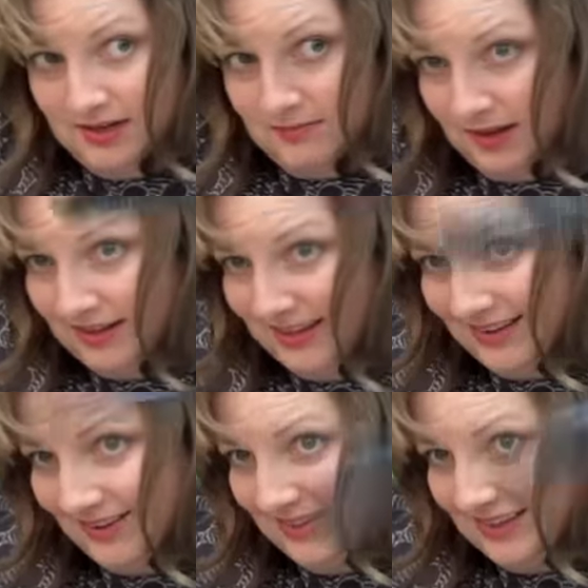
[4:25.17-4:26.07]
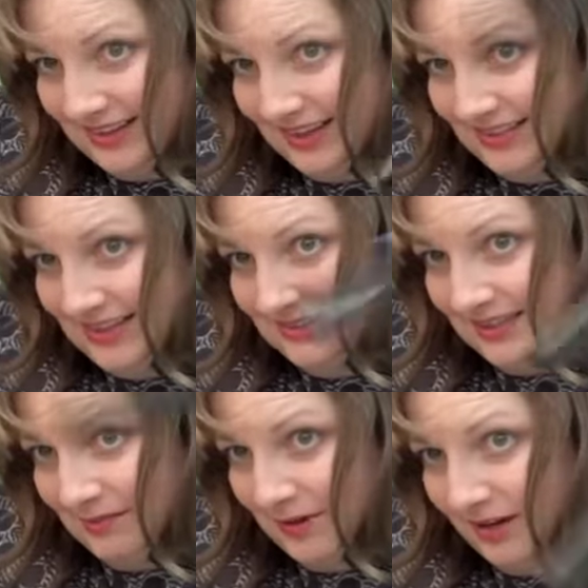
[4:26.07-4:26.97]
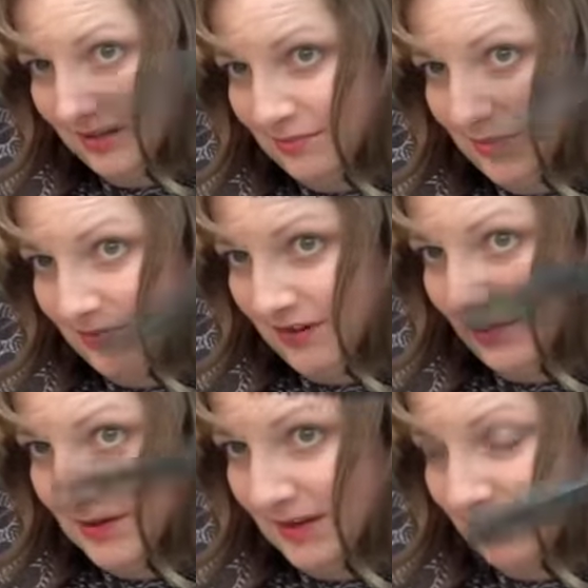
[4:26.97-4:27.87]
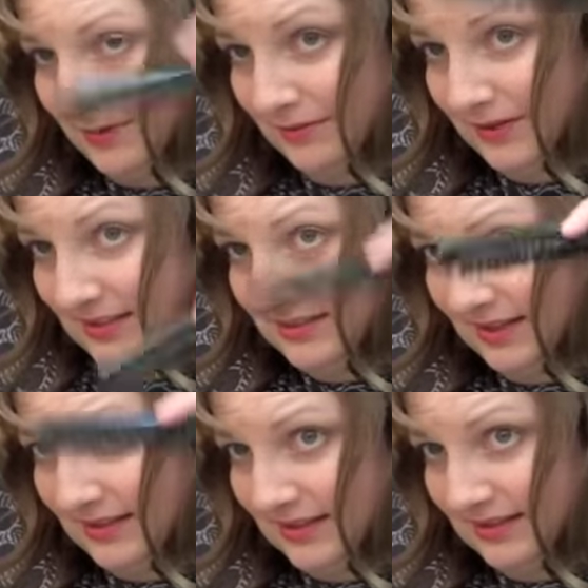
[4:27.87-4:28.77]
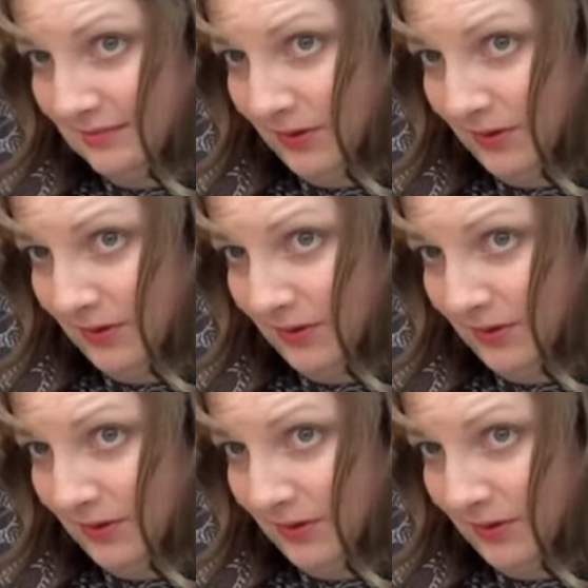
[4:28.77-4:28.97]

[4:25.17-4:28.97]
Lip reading: I'm not like holding it like this, and I'm not going to move it up and down with my wrist like this.